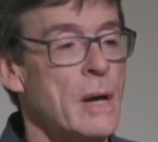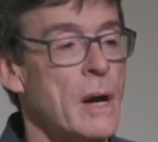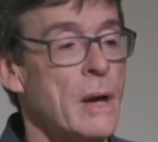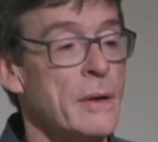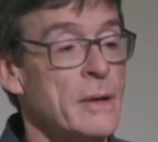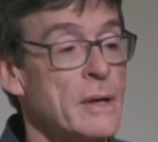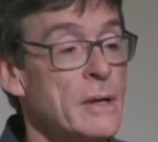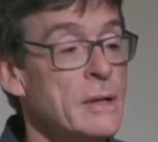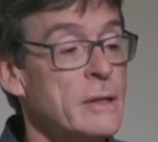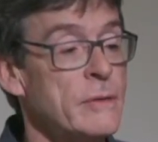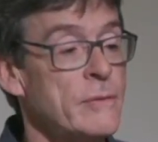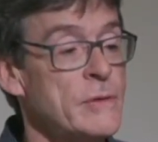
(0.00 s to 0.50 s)

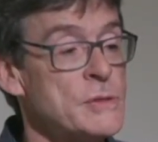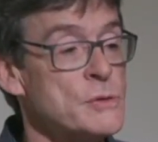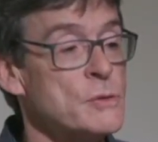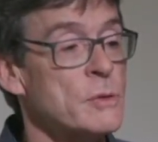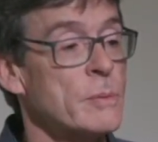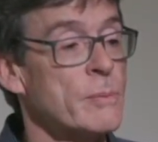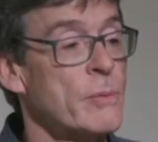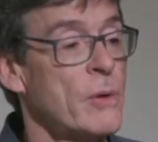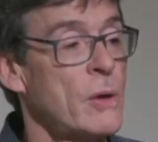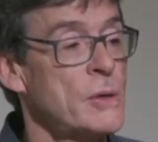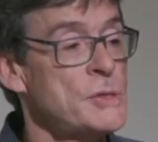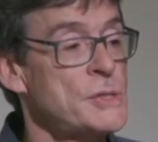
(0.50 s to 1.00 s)
on
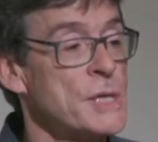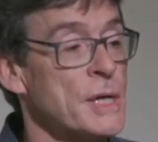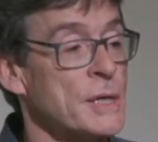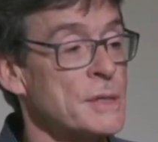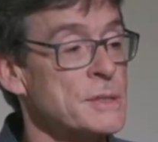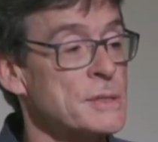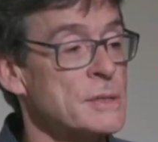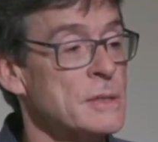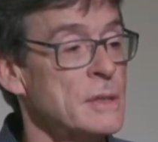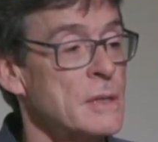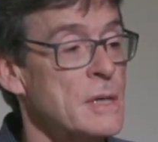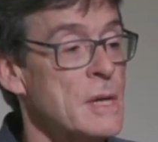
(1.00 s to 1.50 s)
individual
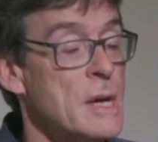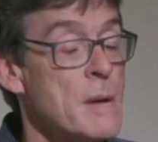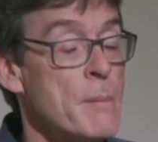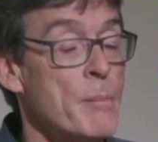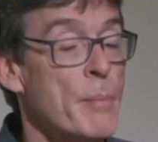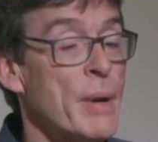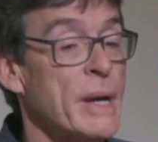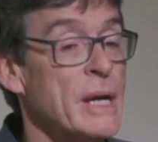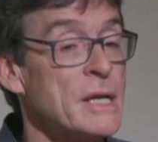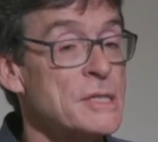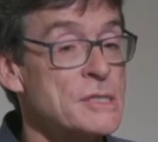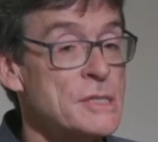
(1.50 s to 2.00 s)
projects,
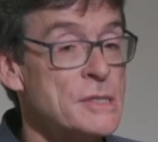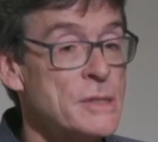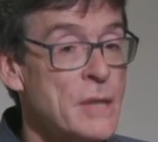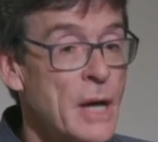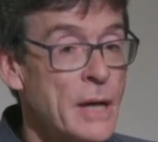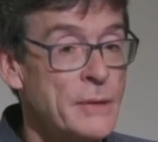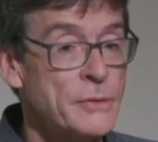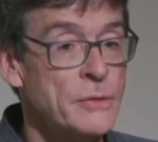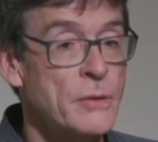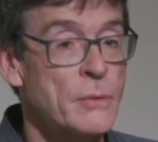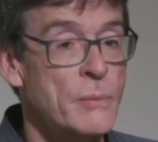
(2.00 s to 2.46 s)
but it's not